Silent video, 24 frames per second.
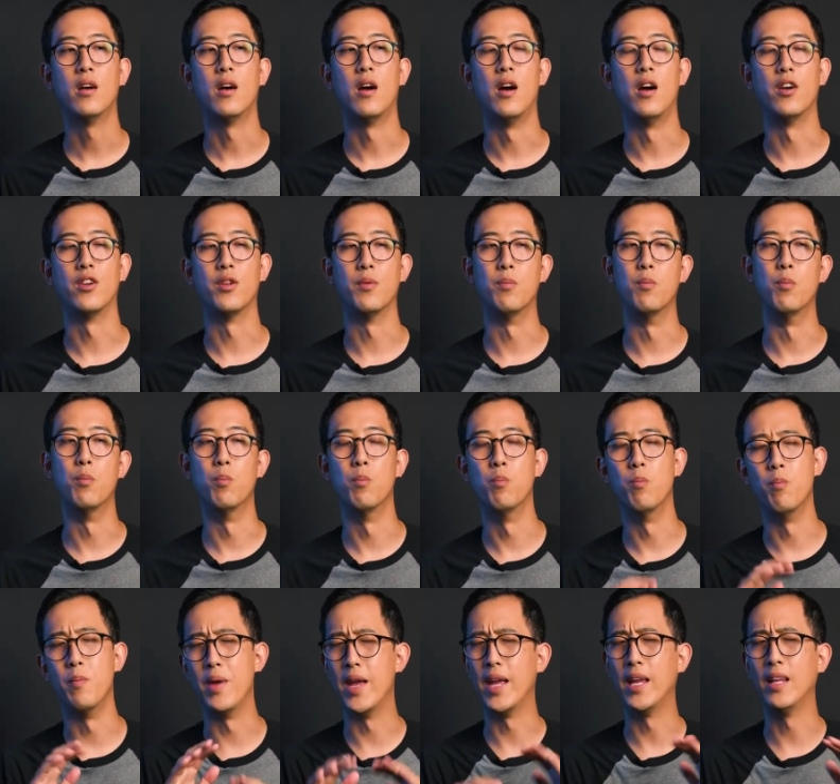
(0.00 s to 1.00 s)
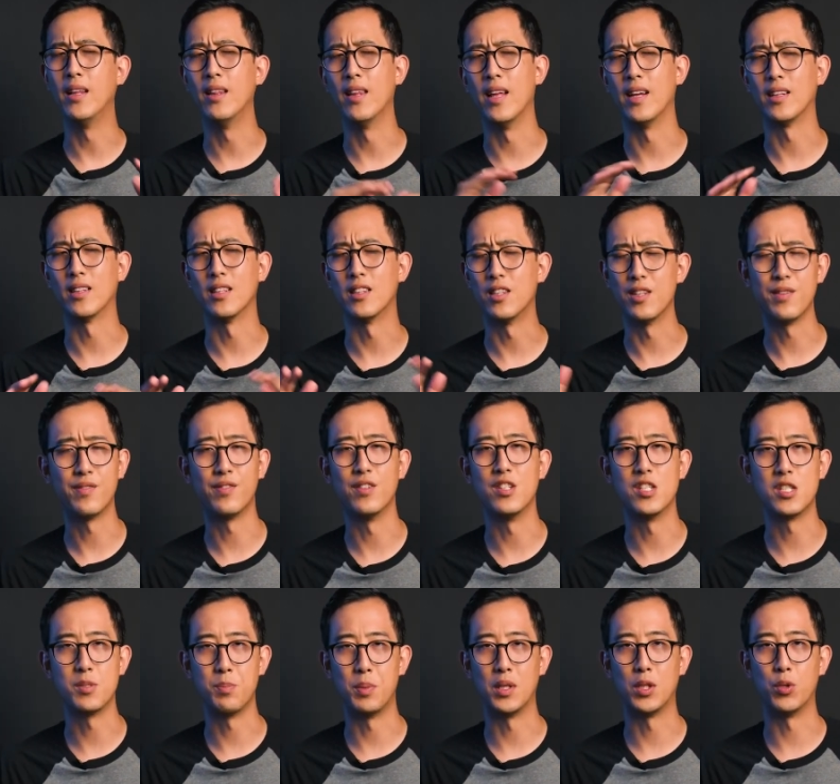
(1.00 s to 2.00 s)
are the main, like the
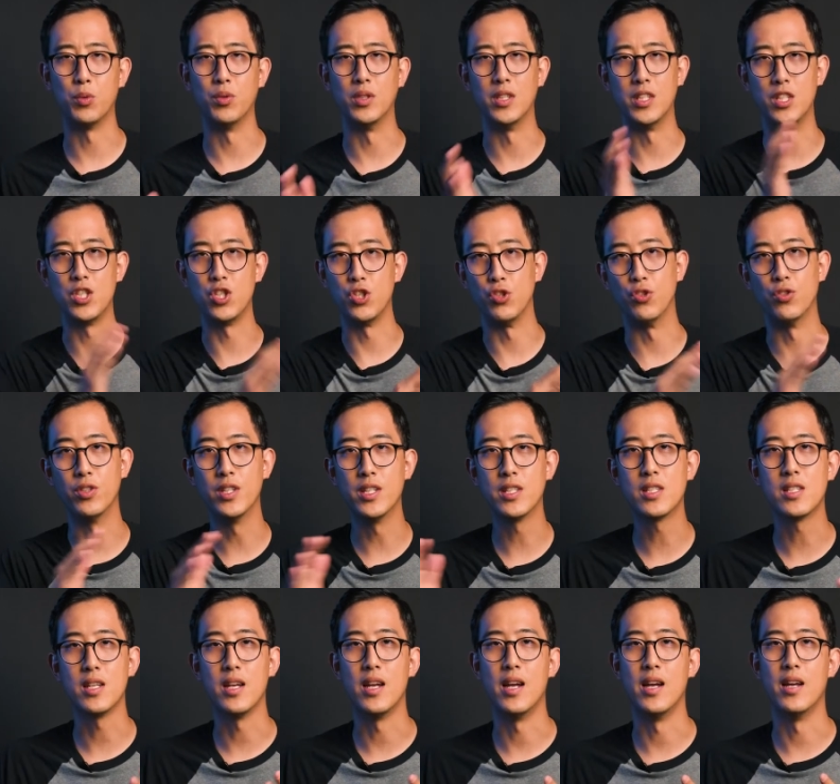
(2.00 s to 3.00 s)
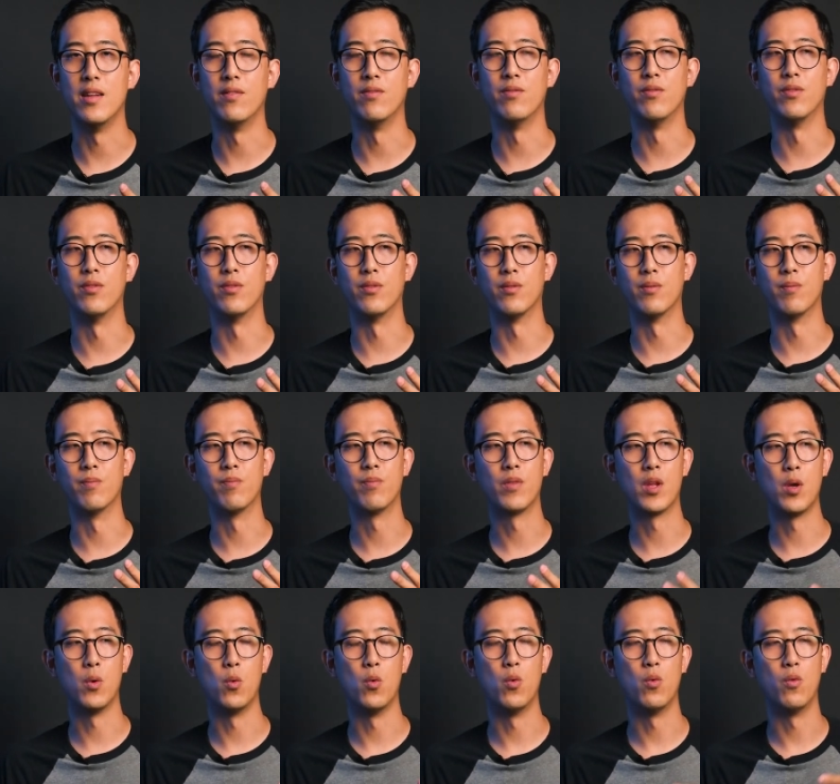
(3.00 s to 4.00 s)
difference between each unit, and
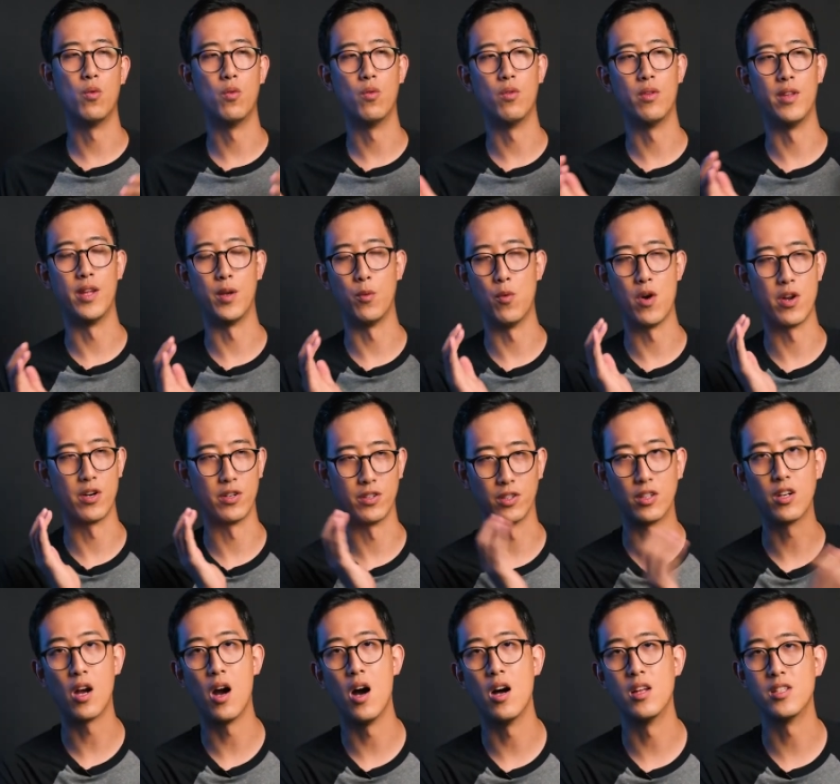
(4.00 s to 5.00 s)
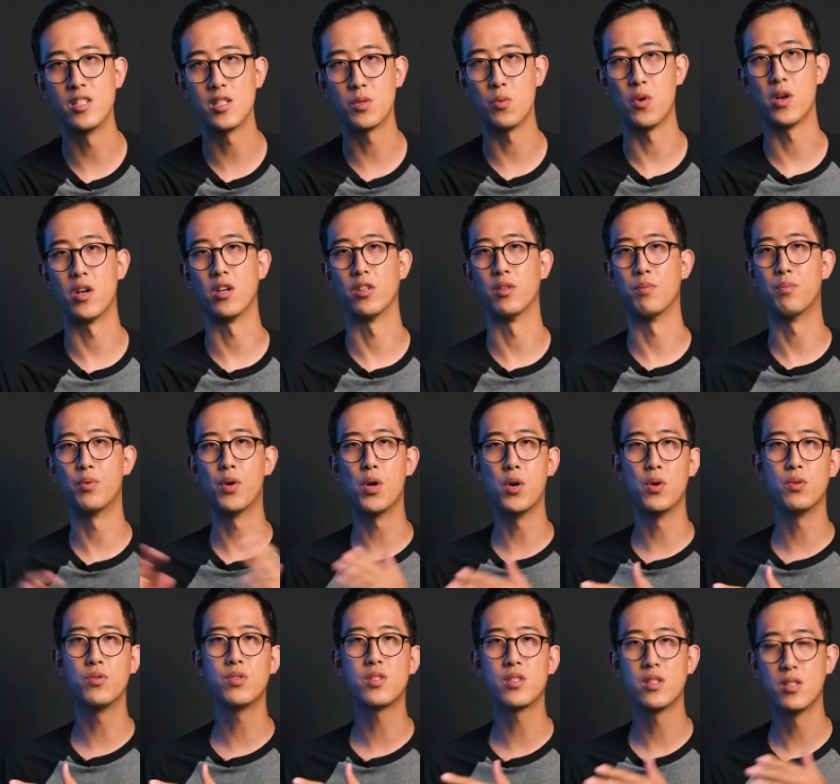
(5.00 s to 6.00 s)
like what are the cons, what are the
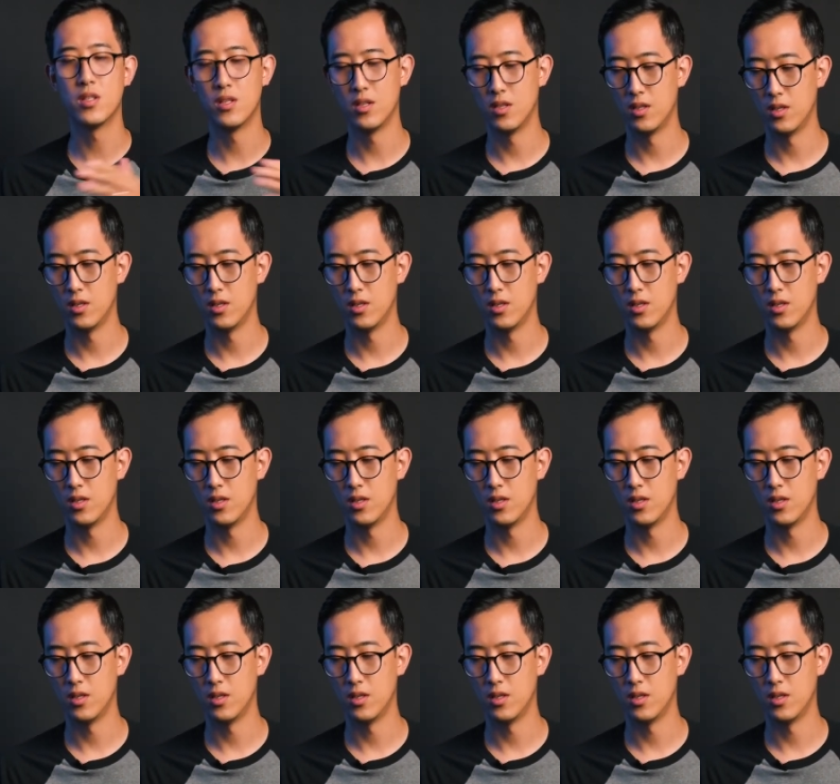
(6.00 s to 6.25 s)
pros.